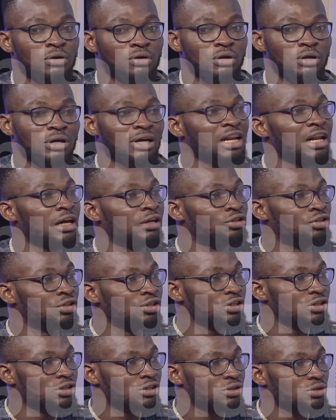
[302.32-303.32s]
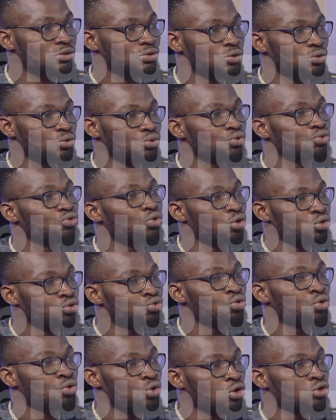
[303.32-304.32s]
uh, clergies,
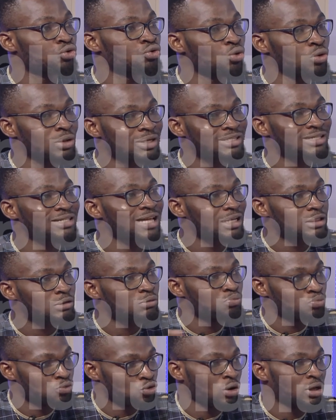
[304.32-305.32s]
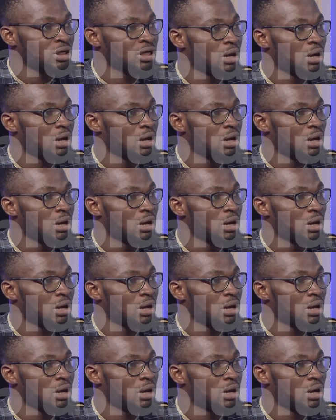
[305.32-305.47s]
to also start talking